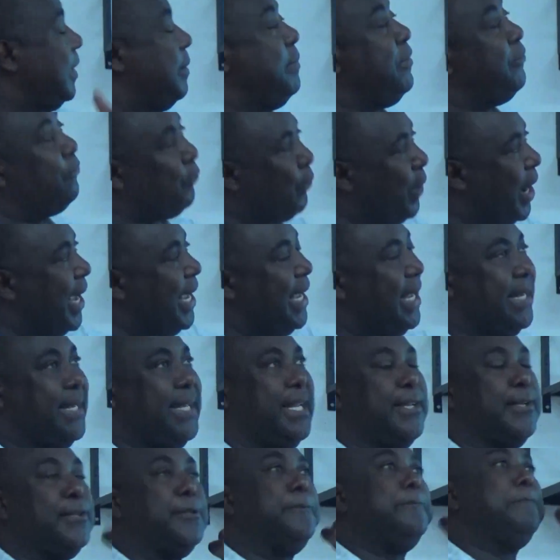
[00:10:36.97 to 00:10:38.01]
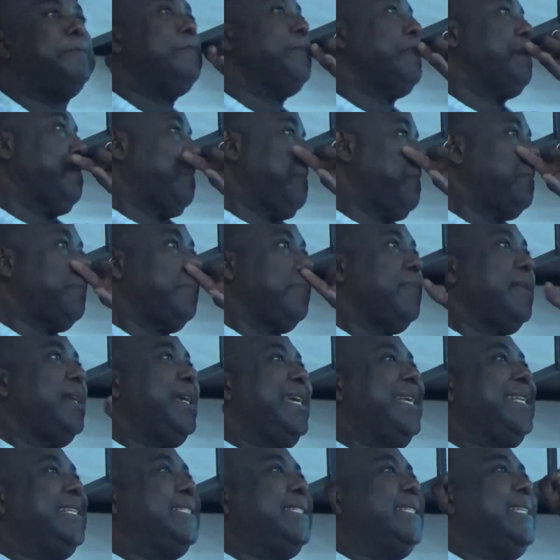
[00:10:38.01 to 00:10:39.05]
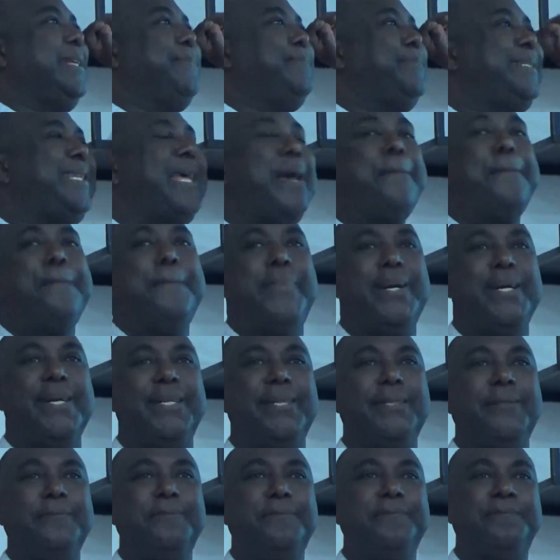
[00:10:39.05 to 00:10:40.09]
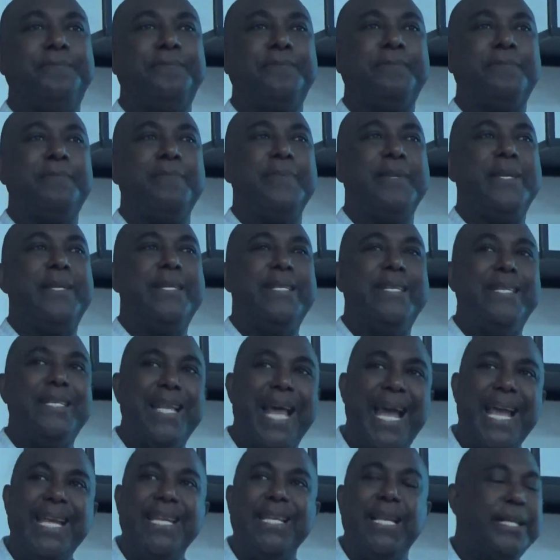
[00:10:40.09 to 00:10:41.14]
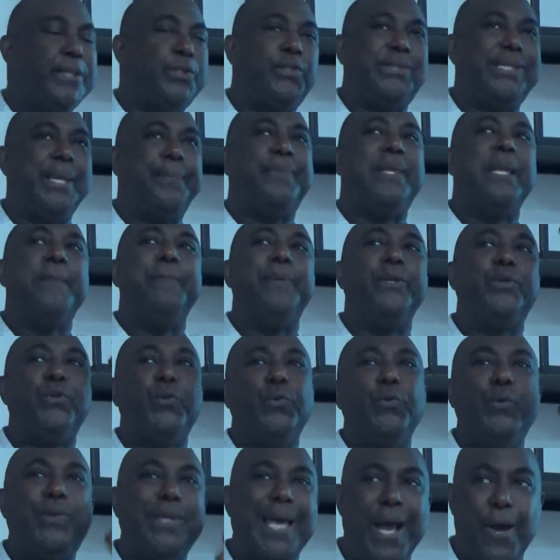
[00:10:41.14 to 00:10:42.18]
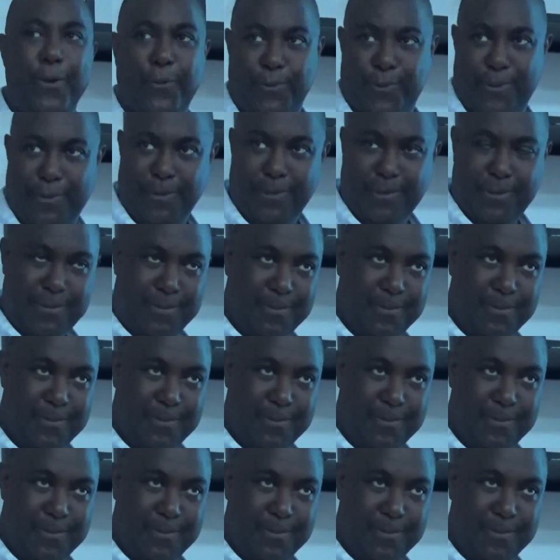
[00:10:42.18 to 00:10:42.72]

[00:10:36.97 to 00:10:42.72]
before I hit this. It's September 2000.